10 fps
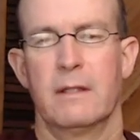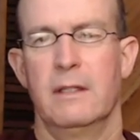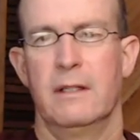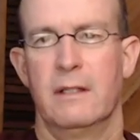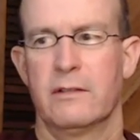
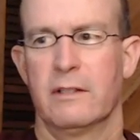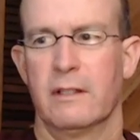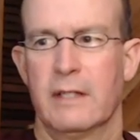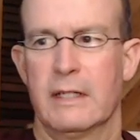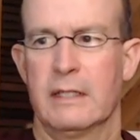In addition to
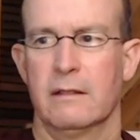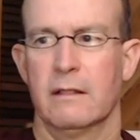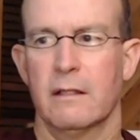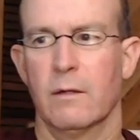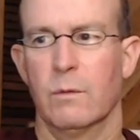taking
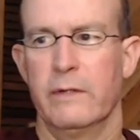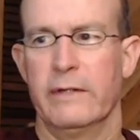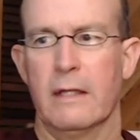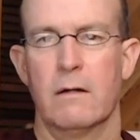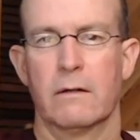a really
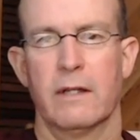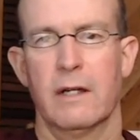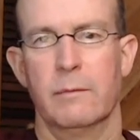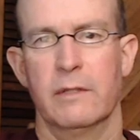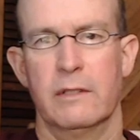long
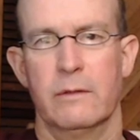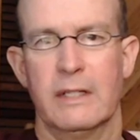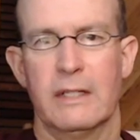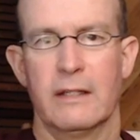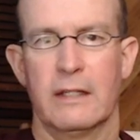time to do
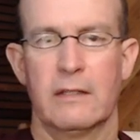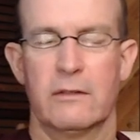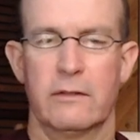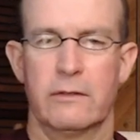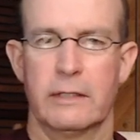anything
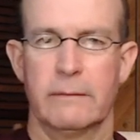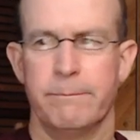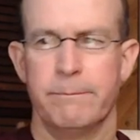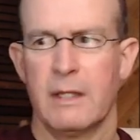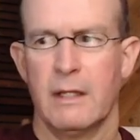interesting,
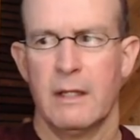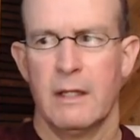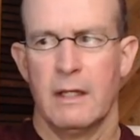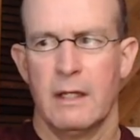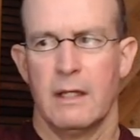
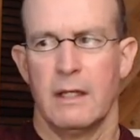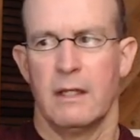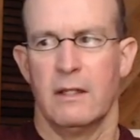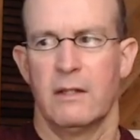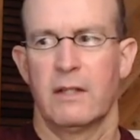
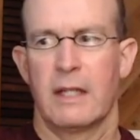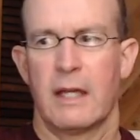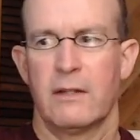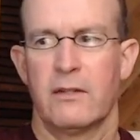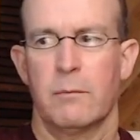this thing
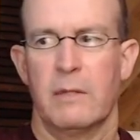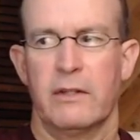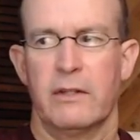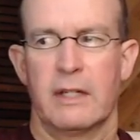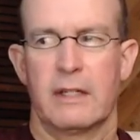has some
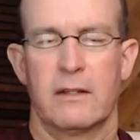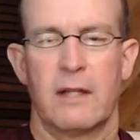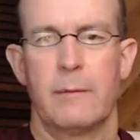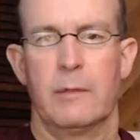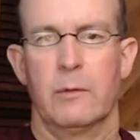millisecond
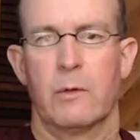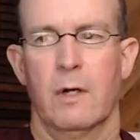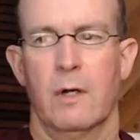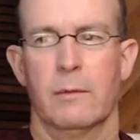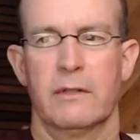timing
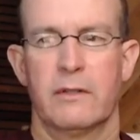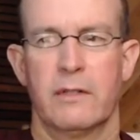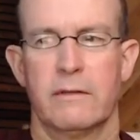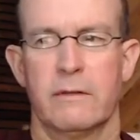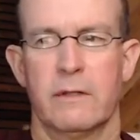requirements for